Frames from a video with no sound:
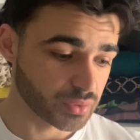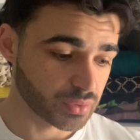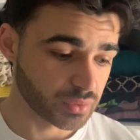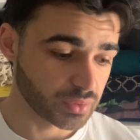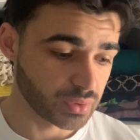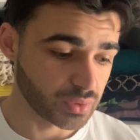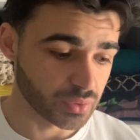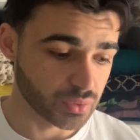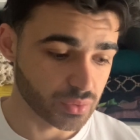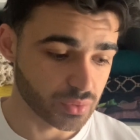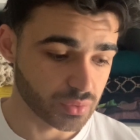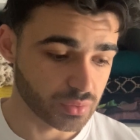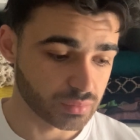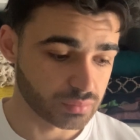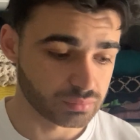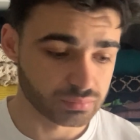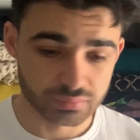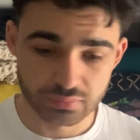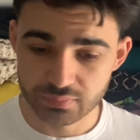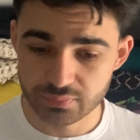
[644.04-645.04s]
your
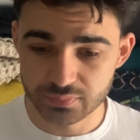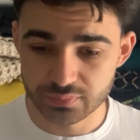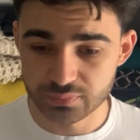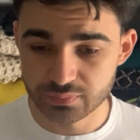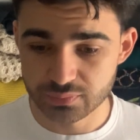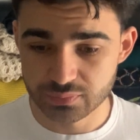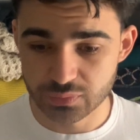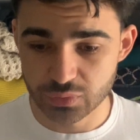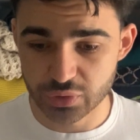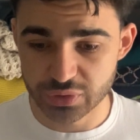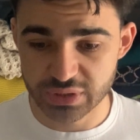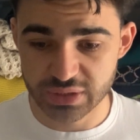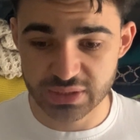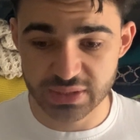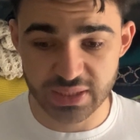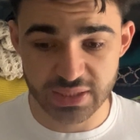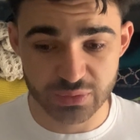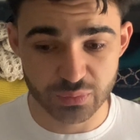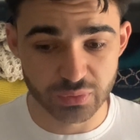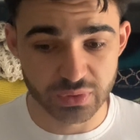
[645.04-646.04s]

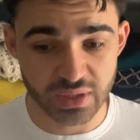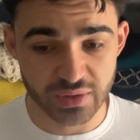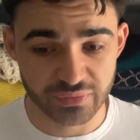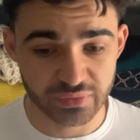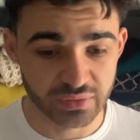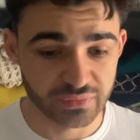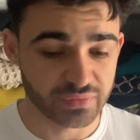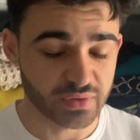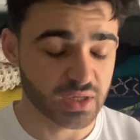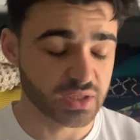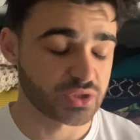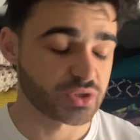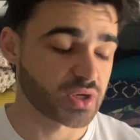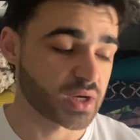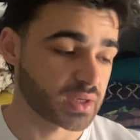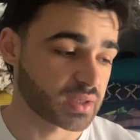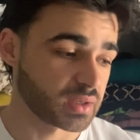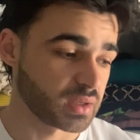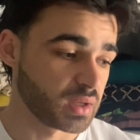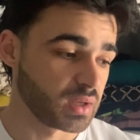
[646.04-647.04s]
success will definitely fast
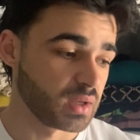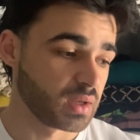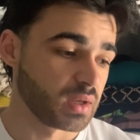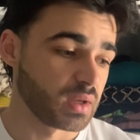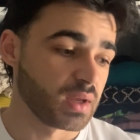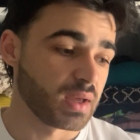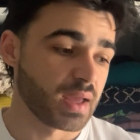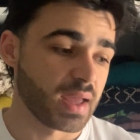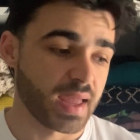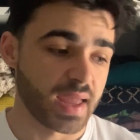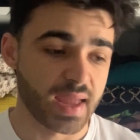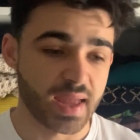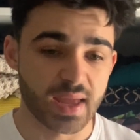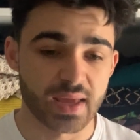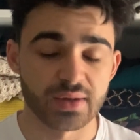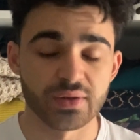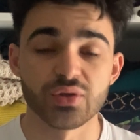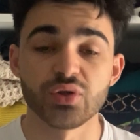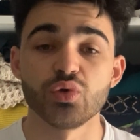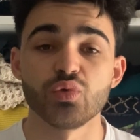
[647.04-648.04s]
track,
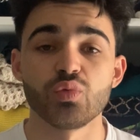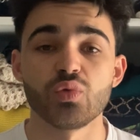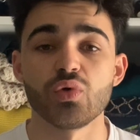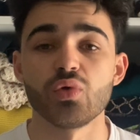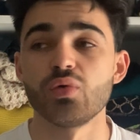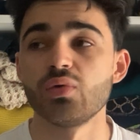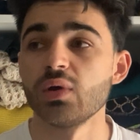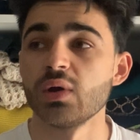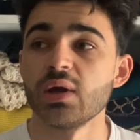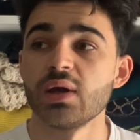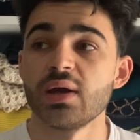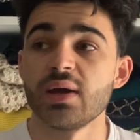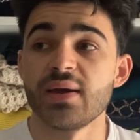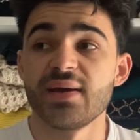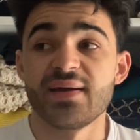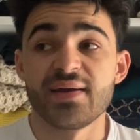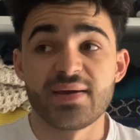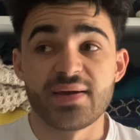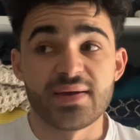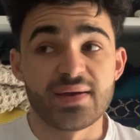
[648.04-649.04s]
and you will
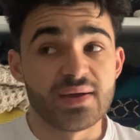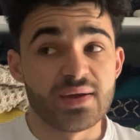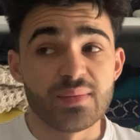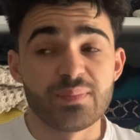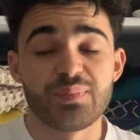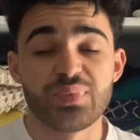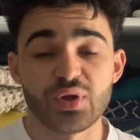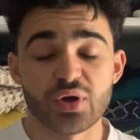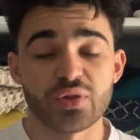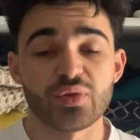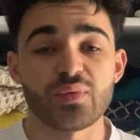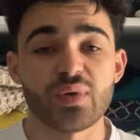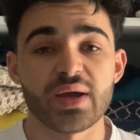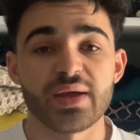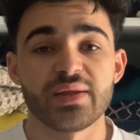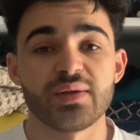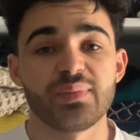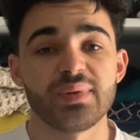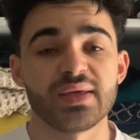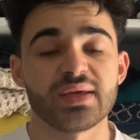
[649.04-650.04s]
be on the
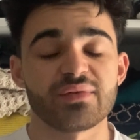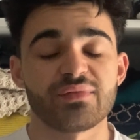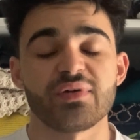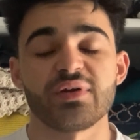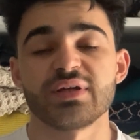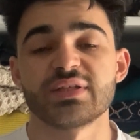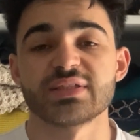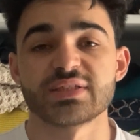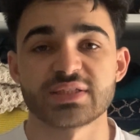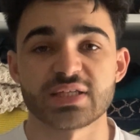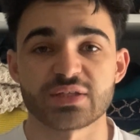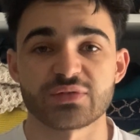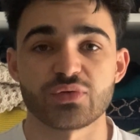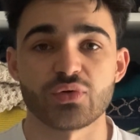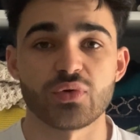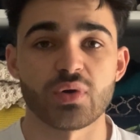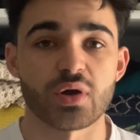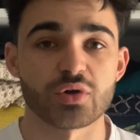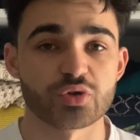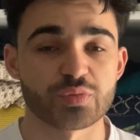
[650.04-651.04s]
way to being a very
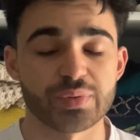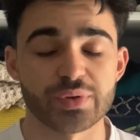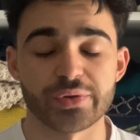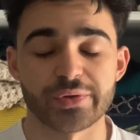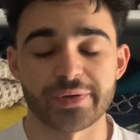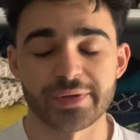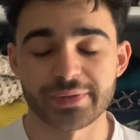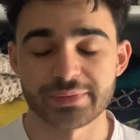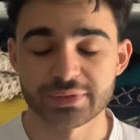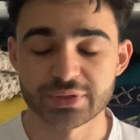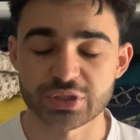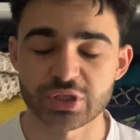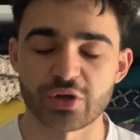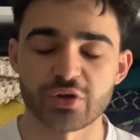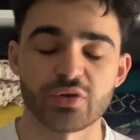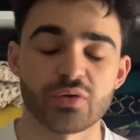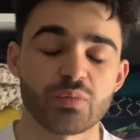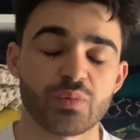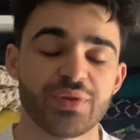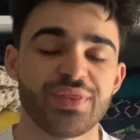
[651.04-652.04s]
successful entrepreneur. So,
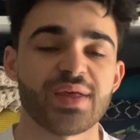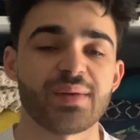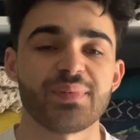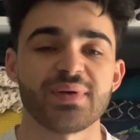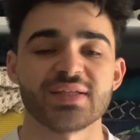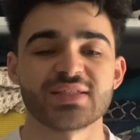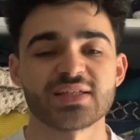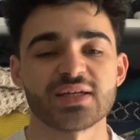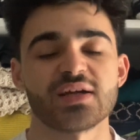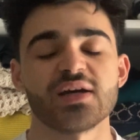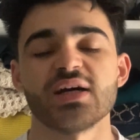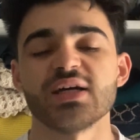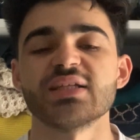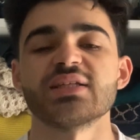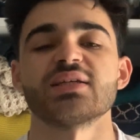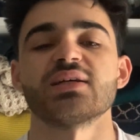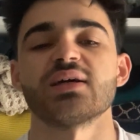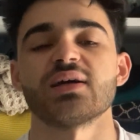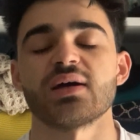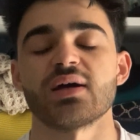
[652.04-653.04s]
with that being said, guys,
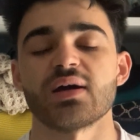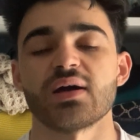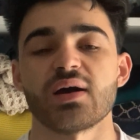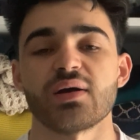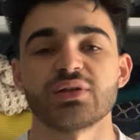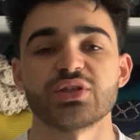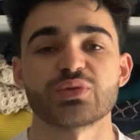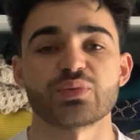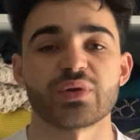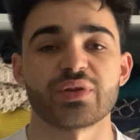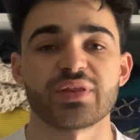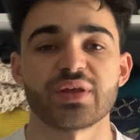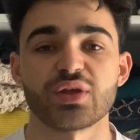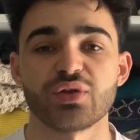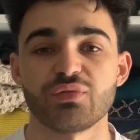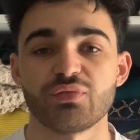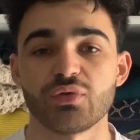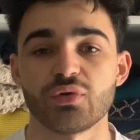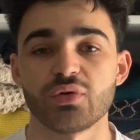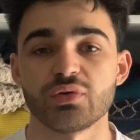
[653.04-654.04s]
I just want to thank
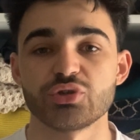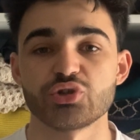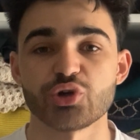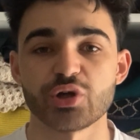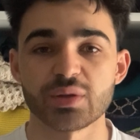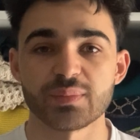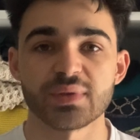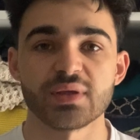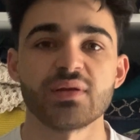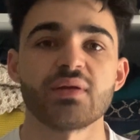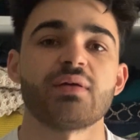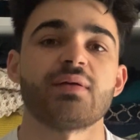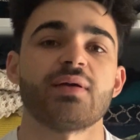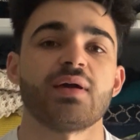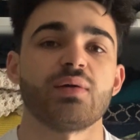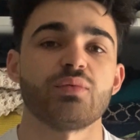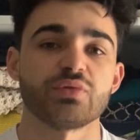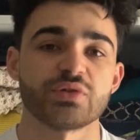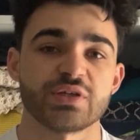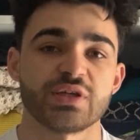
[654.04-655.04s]
you for joining me,
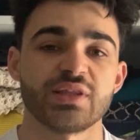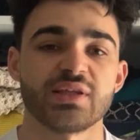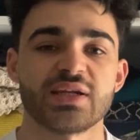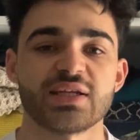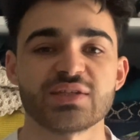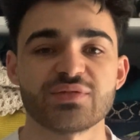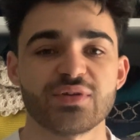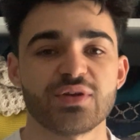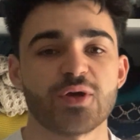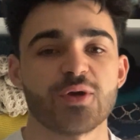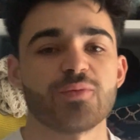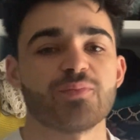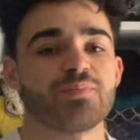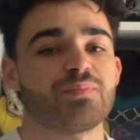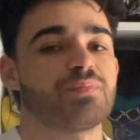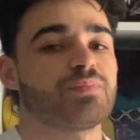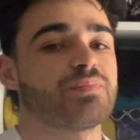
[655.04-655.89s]
and we'll see you in the next video.